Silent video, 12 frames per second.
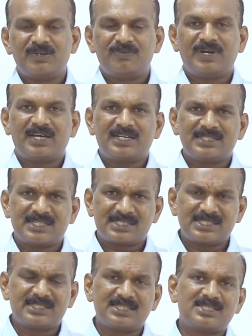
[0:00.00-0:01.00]
where the
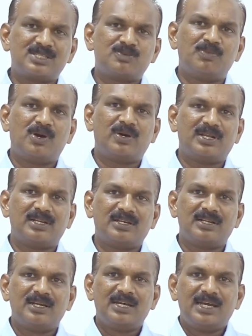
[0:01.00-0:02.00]
synthesis model
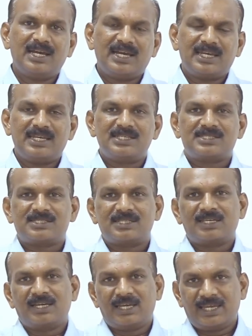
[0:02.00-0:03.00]
is
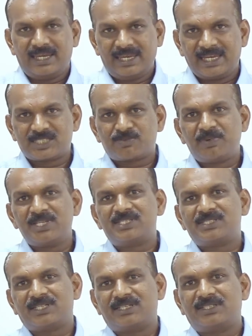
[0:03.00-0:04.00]

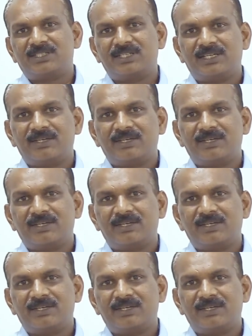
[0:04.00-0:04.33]
explicited